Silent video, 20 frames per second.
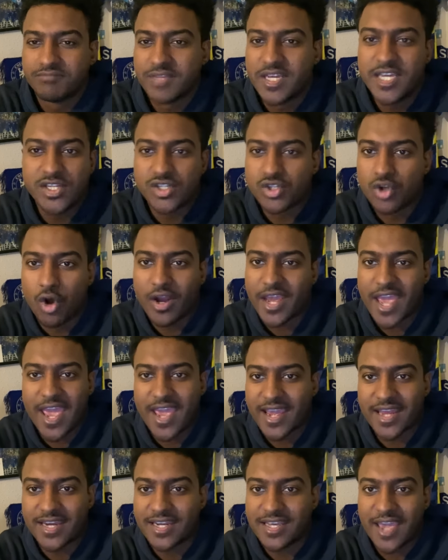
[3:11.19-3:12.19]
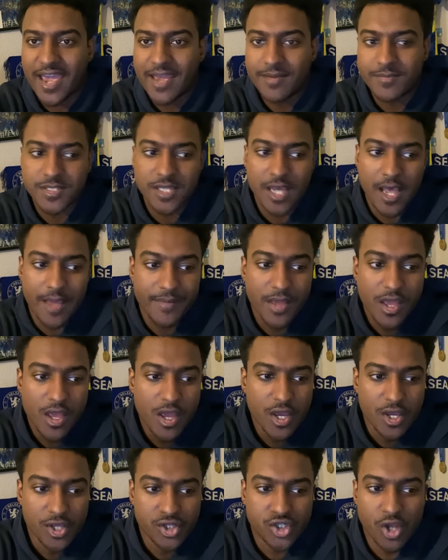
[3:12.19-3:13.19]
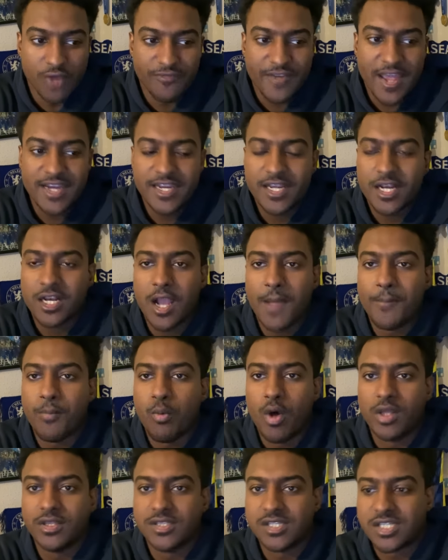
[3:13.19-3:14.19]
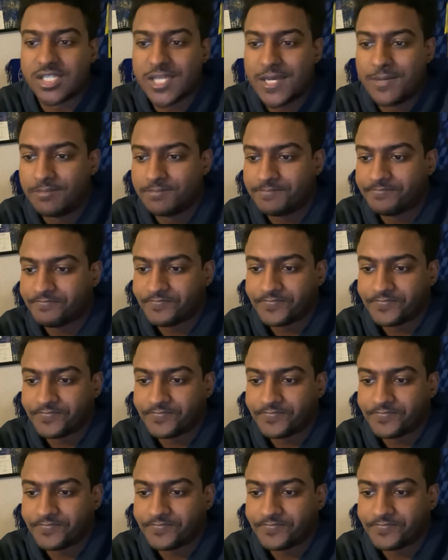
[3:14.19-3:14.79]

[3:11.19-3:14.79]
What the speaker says: he's not getting any game time. So if any club wants him,